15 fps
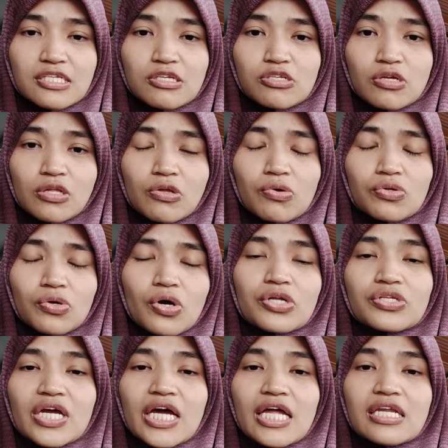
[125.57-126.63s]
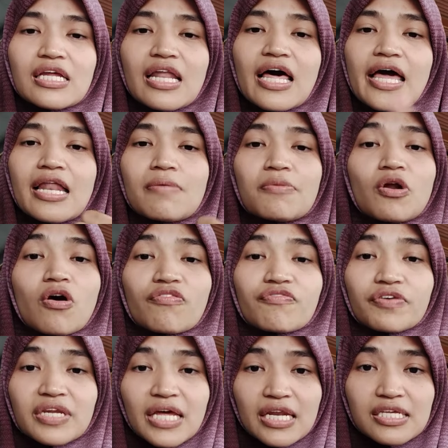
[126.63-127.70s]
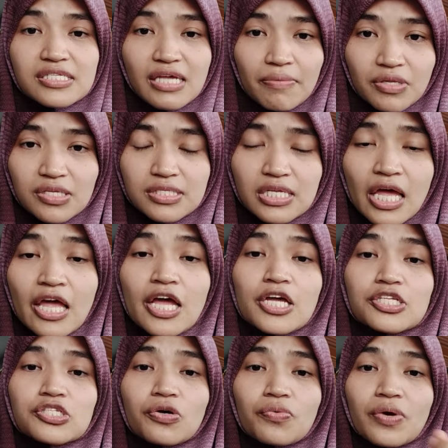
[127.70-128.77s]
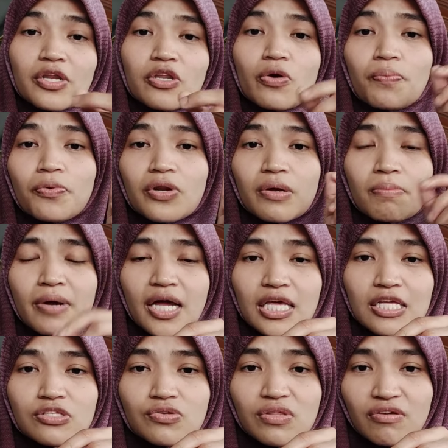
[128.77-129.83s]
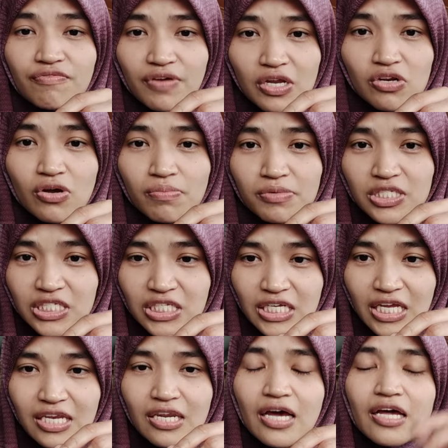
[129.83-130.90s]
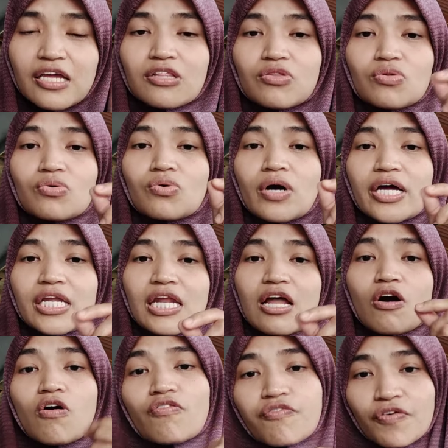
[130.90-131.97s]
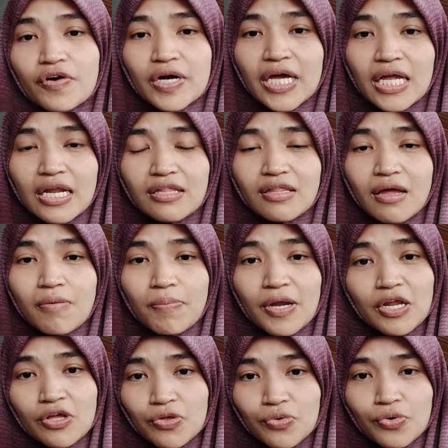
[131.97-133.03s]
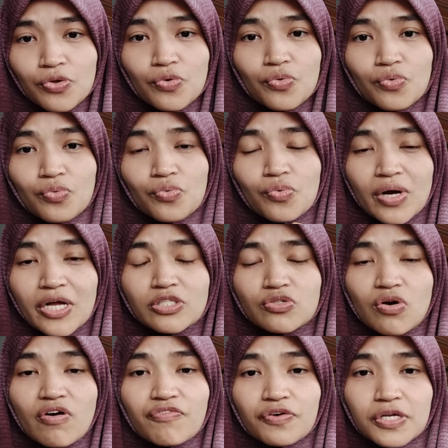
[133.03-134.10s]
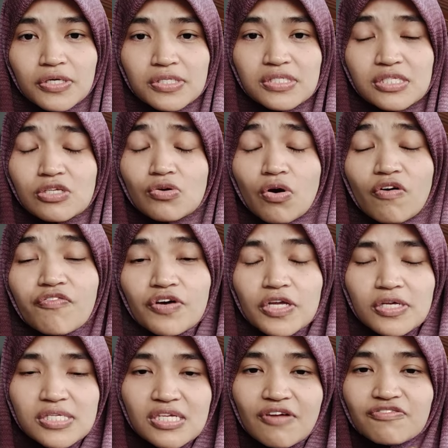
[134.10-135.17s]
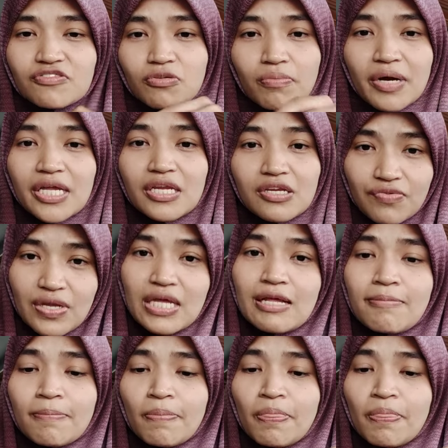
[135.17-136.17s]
sesuatu contract adalah element offer dan acceptance. So when you put the money into the vendor machine, itu adalah offer yang datang daripada you. You want to offer your, you offer yourself to buy the drink.